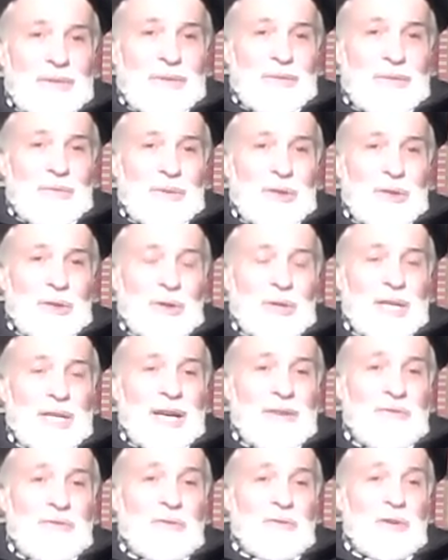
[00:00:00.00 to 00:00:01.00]
We don't
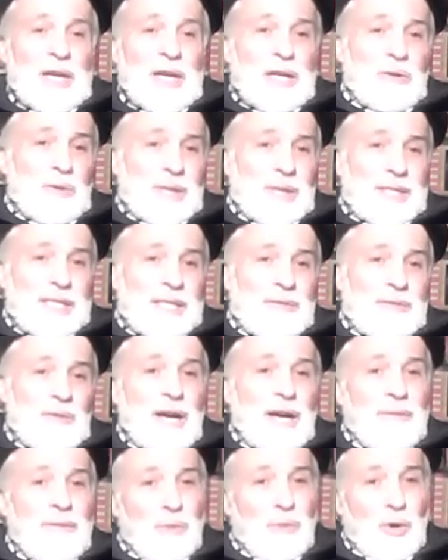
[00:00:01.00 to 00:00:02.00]
have frequency. We
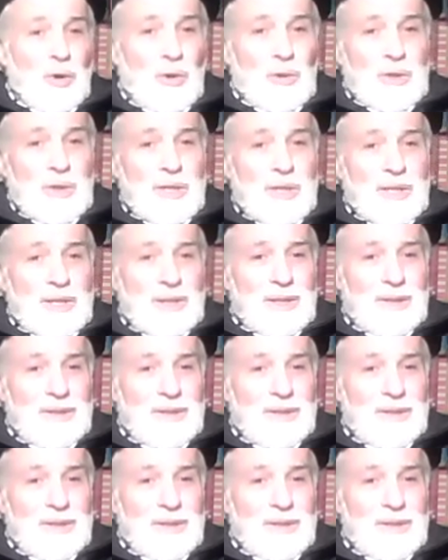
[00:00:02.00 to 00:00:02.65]
have pulse.